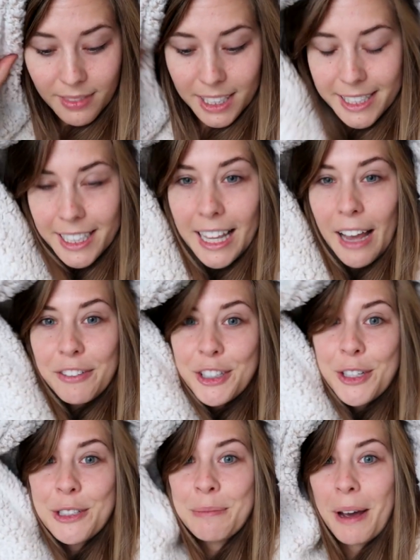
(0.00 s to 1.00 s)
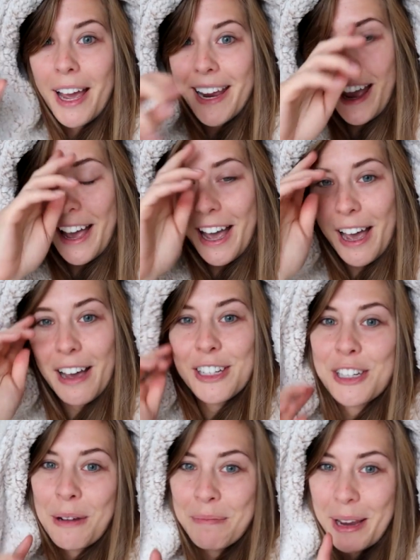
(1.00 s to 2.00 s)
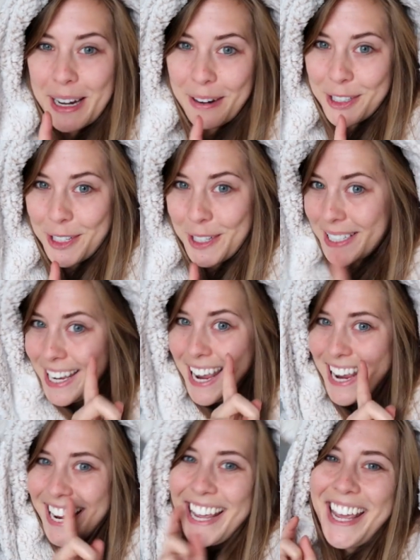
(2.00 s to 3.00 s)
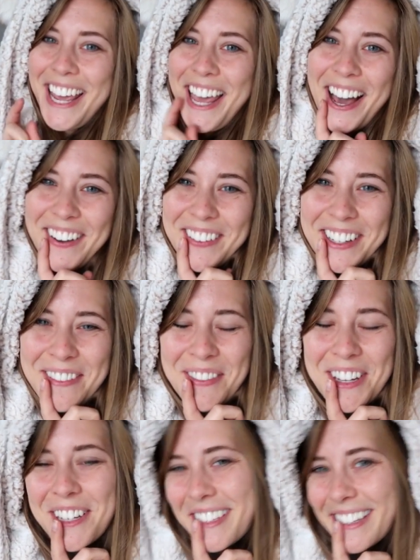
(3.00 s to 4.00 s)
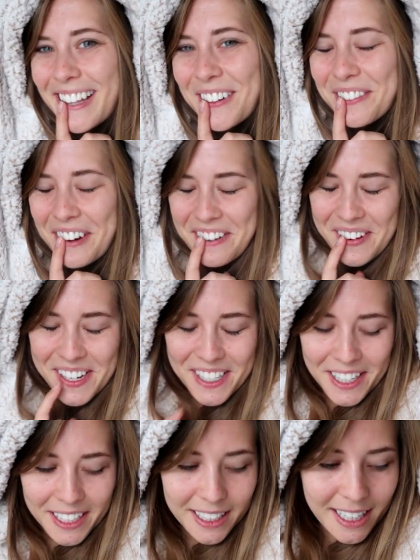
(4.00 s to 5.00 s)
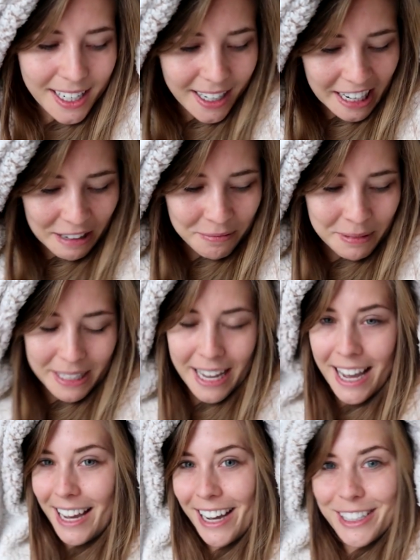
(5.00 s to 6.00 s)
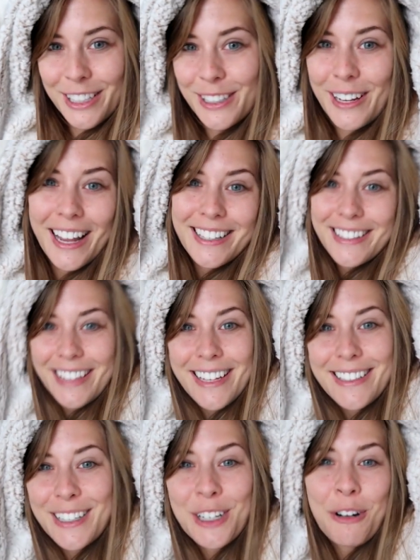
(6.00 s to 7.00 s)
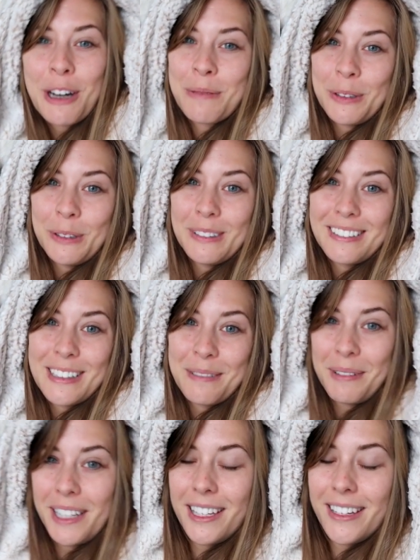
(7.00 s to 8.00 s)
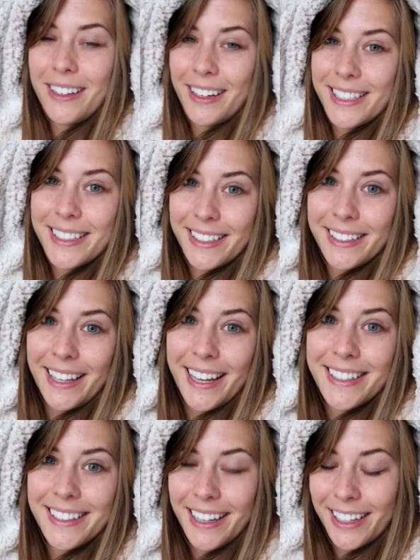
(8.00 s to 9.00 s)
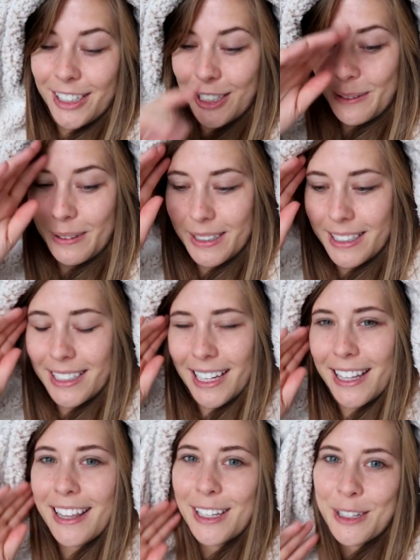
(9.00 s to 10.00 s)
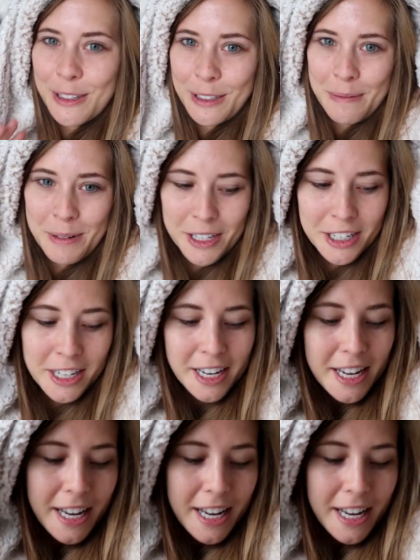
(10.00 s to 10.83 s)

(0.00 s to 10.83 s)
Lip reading: I still haven't used my champagne afternoon tea. I'm going to be using that one very, very soon. But yeah, it's incredible to me that you guys do this, and I just wanted to say thank you so much.